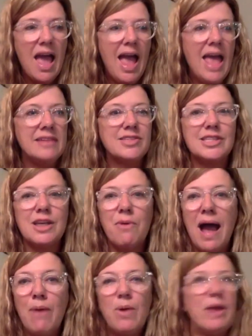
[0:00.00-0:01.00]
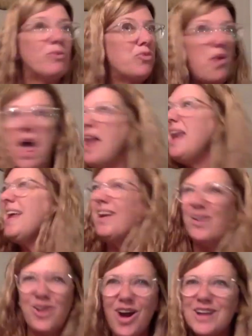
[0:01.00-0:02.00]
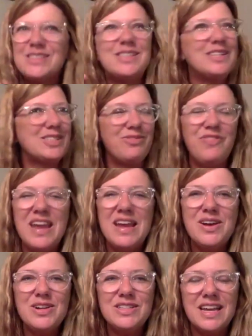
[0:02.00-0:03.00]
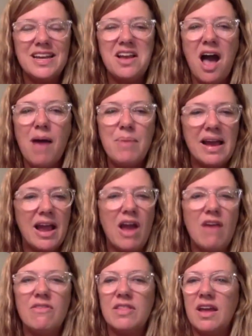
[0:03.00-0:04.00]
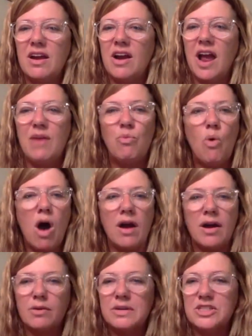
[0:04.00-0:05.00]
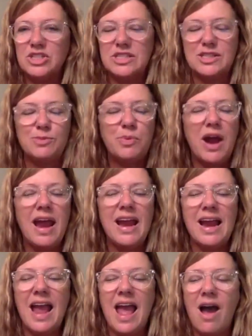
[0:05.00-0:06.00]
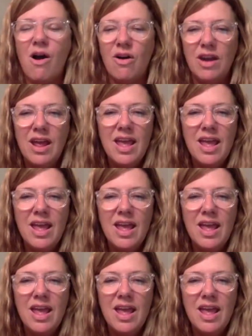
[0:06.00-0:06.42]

And so I went running across this field and got back over there, and water was just spraying out.